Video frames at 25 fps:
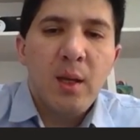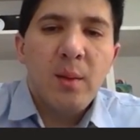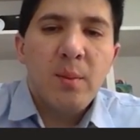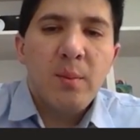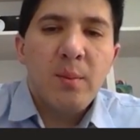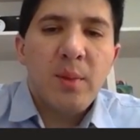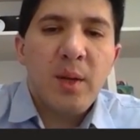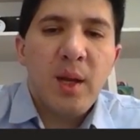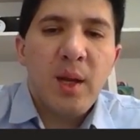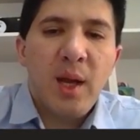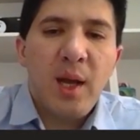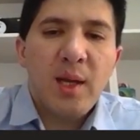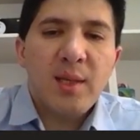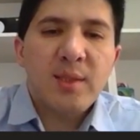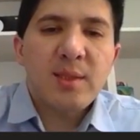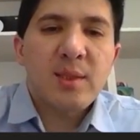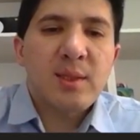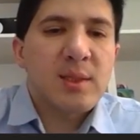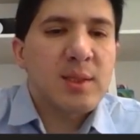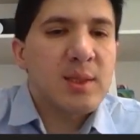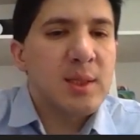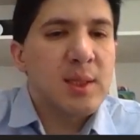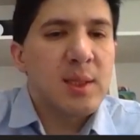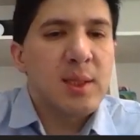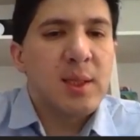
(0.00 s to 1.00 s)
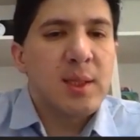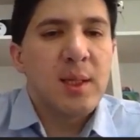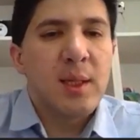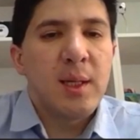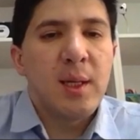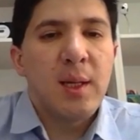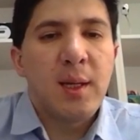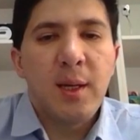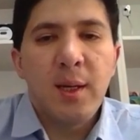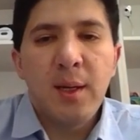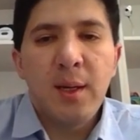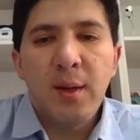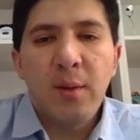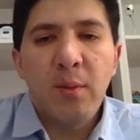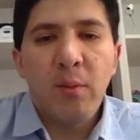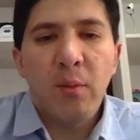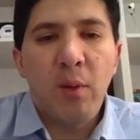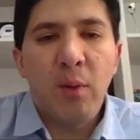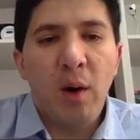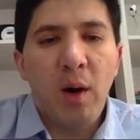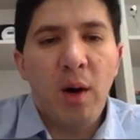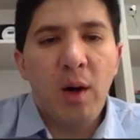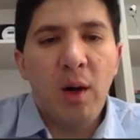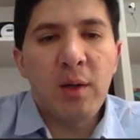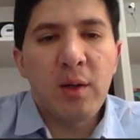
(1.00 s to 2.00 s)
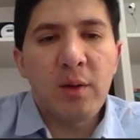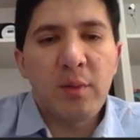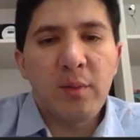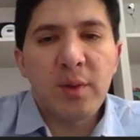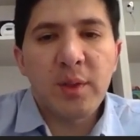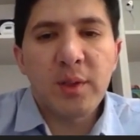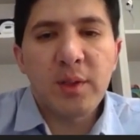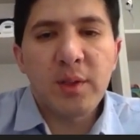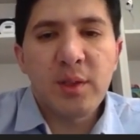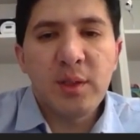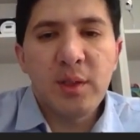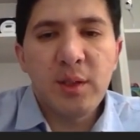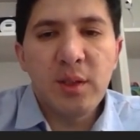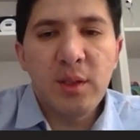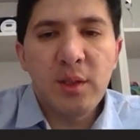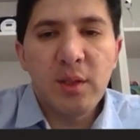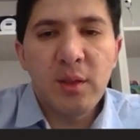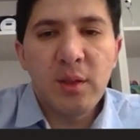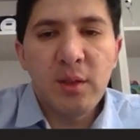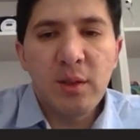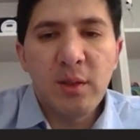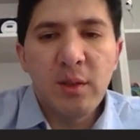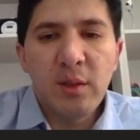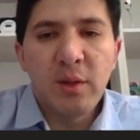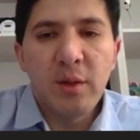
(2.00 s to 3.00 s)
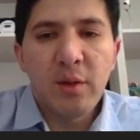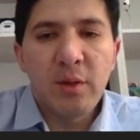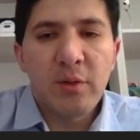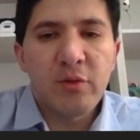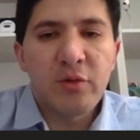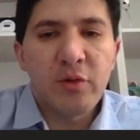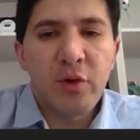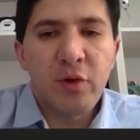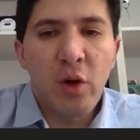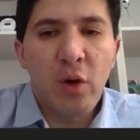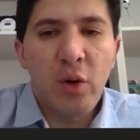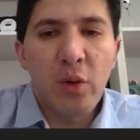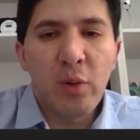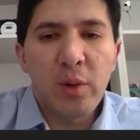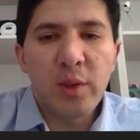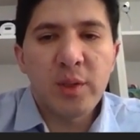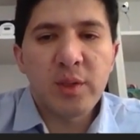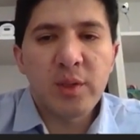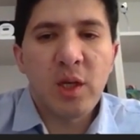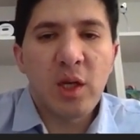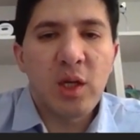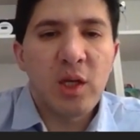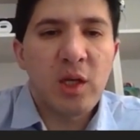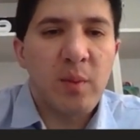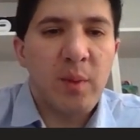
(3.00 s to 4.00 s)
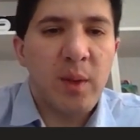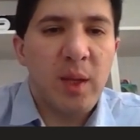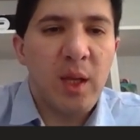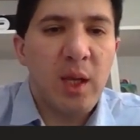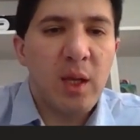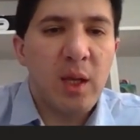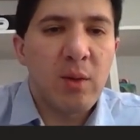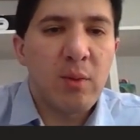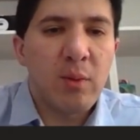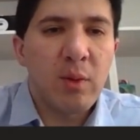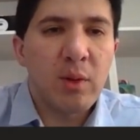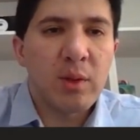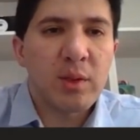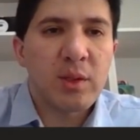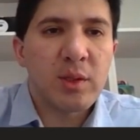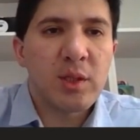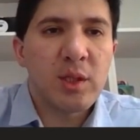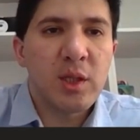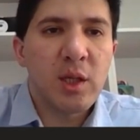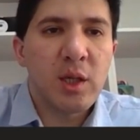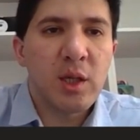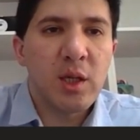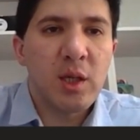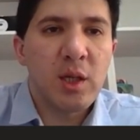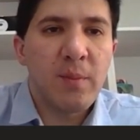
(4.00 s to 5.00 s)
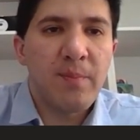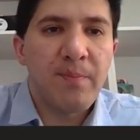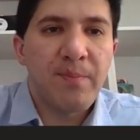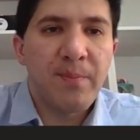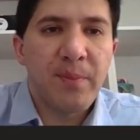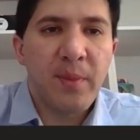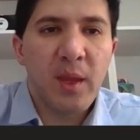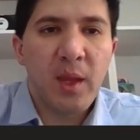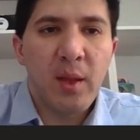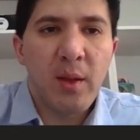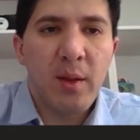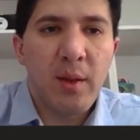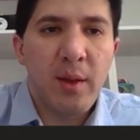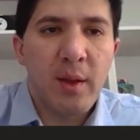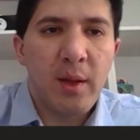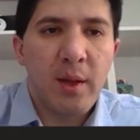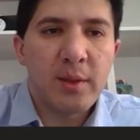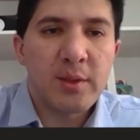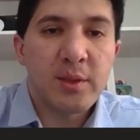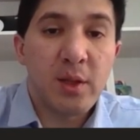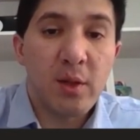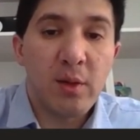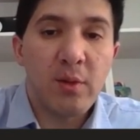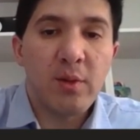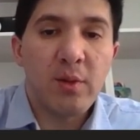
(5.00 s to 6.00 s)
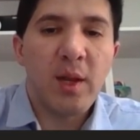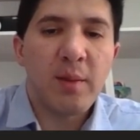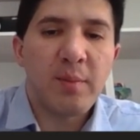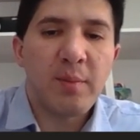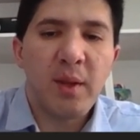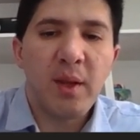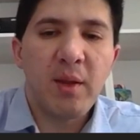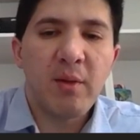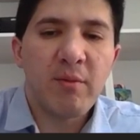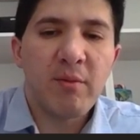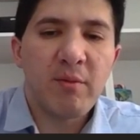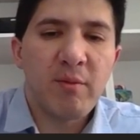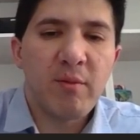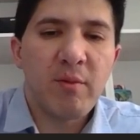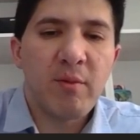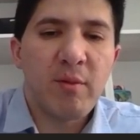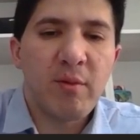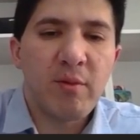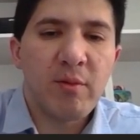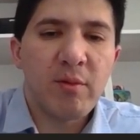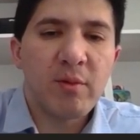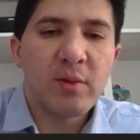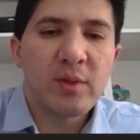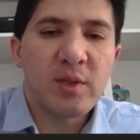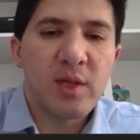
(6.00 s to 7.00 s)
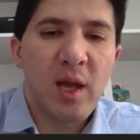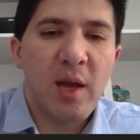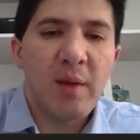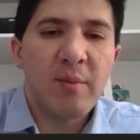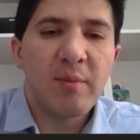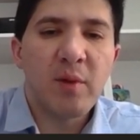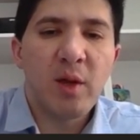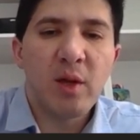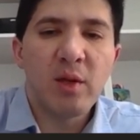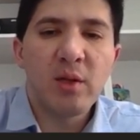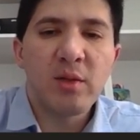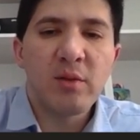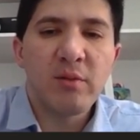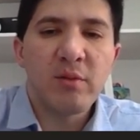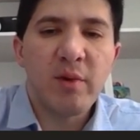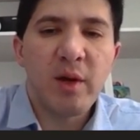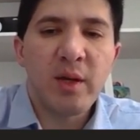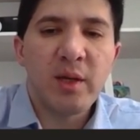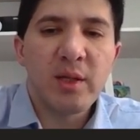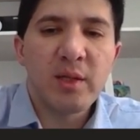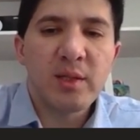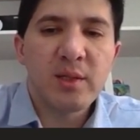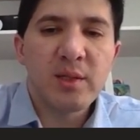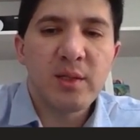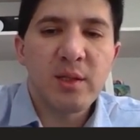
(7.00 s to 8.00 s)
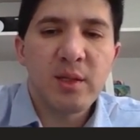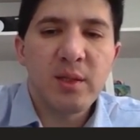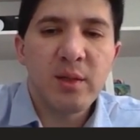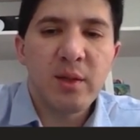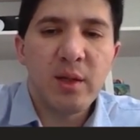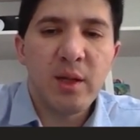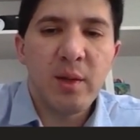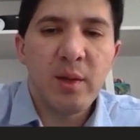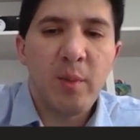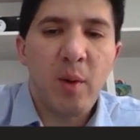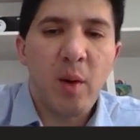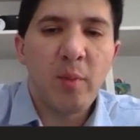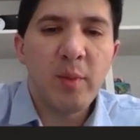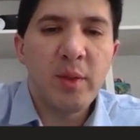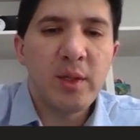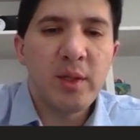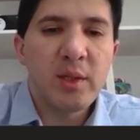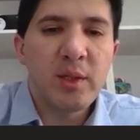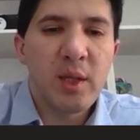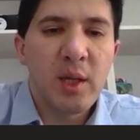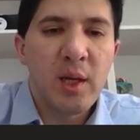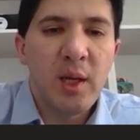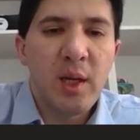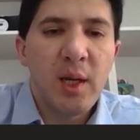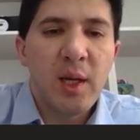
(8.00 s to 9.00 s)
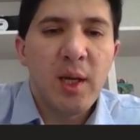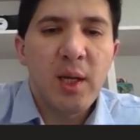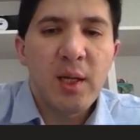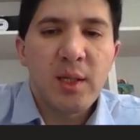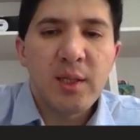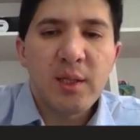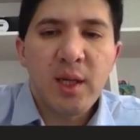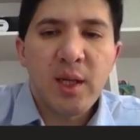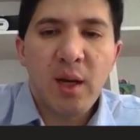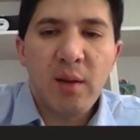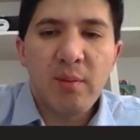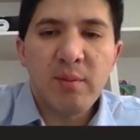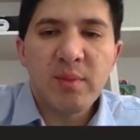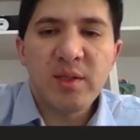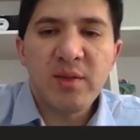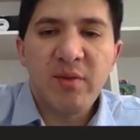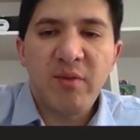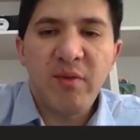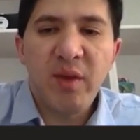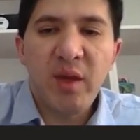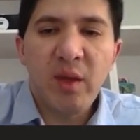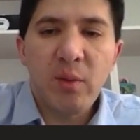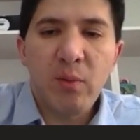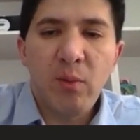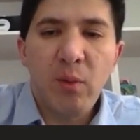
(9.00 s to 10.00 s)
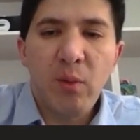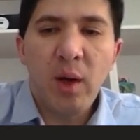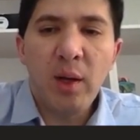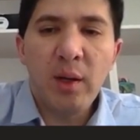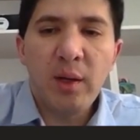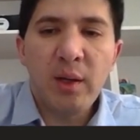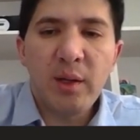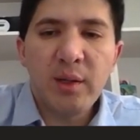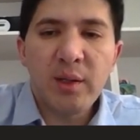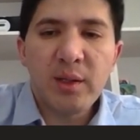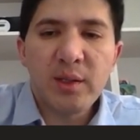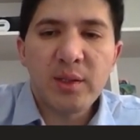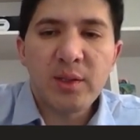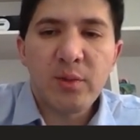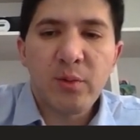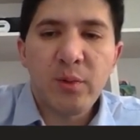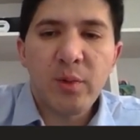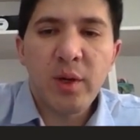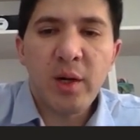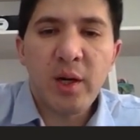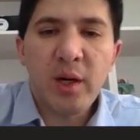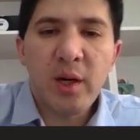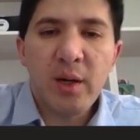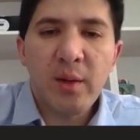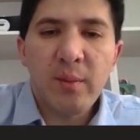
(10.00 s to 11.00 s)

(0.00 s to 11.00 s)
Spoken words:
Plus 1/2 rho, it's going to be equal to, so I'm going to write this in a moment, times V1 in the square